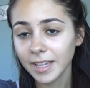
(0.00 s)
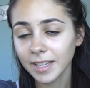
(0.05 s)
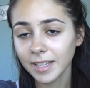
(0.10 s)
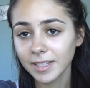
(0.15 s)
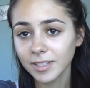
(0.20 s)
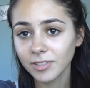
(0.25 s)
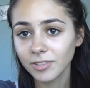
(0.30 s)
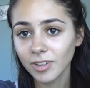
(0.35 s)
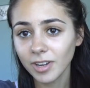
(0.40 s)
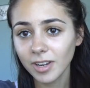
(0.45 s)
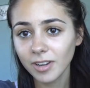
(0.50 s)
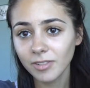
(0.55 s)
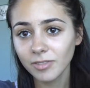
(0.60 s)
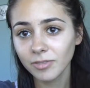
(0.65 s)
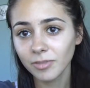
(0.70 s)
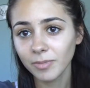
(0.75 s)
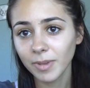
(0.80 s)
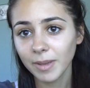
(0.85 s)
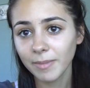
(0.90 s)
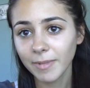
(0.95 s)
because
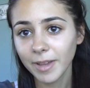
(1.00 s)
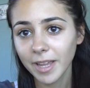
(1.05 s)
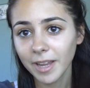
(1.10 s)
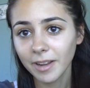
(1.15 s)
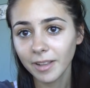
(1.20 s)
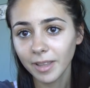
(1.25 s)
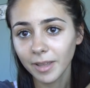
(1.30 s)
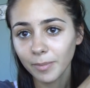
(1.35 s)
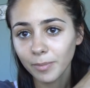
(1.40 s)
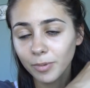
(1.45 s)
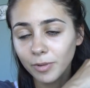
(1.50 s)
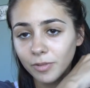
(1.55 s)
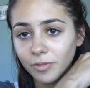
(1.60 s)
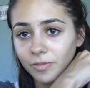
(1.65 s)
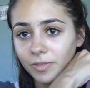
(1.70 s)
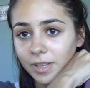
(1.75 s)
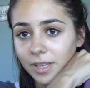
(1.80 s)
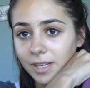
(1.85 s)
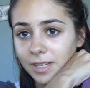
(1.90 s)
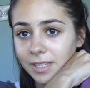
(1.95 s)
straighteners will make my hair like
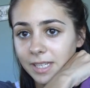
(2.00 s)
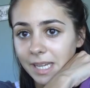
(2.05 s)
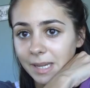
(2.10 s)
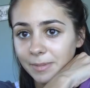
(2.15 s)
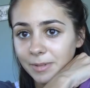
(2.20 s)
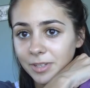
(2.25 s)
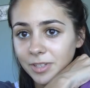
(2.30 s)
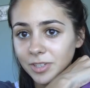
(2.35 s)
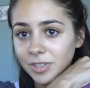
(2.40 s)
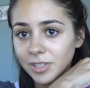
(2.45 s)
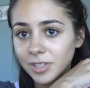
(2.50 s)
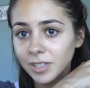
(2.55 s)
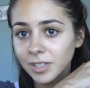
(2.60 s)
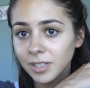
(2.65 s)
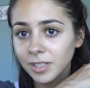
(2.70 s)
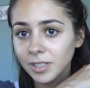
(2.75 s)
poofy and damaged.